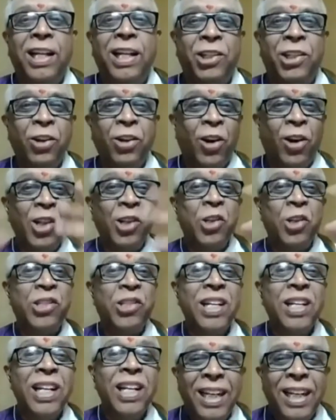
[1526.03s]
So all
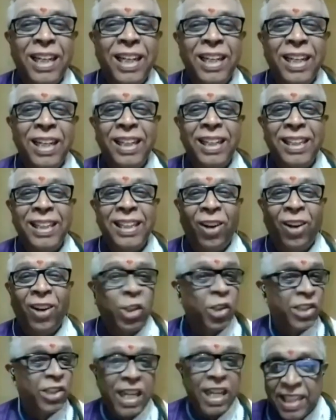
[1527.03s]
those
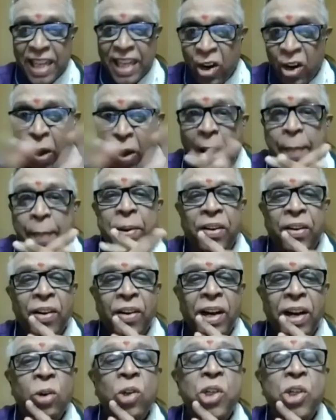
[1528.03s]
things started to happen,
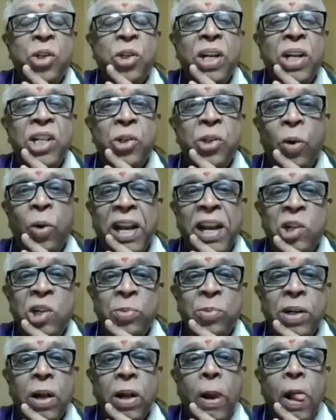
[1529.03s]
right? No stories, no
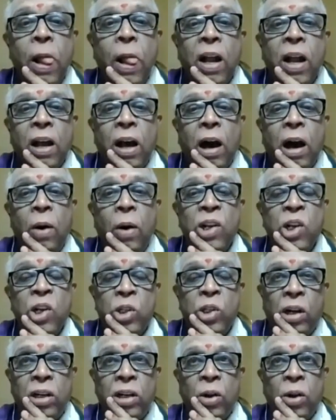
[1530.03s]
engagement. Now, how do you
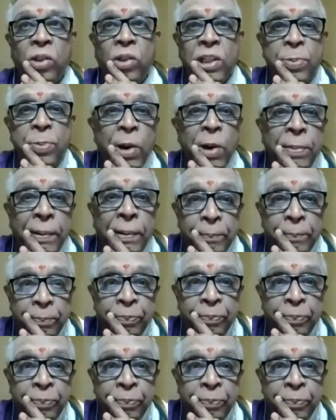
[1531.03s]
sort out this problem?